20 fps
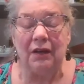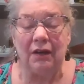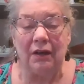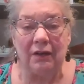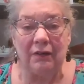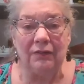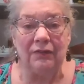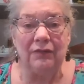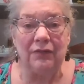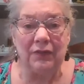
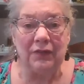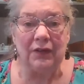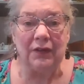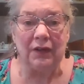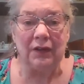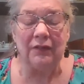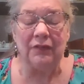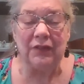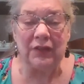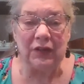of
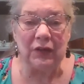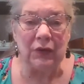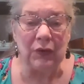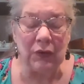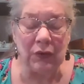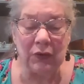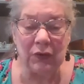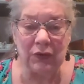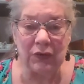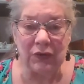the
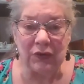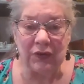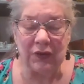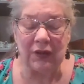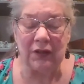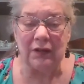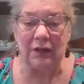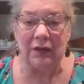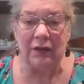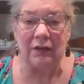earth
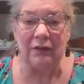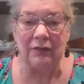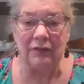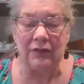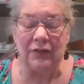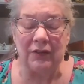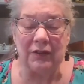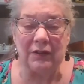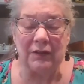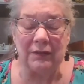and of
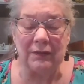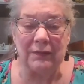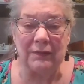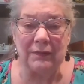the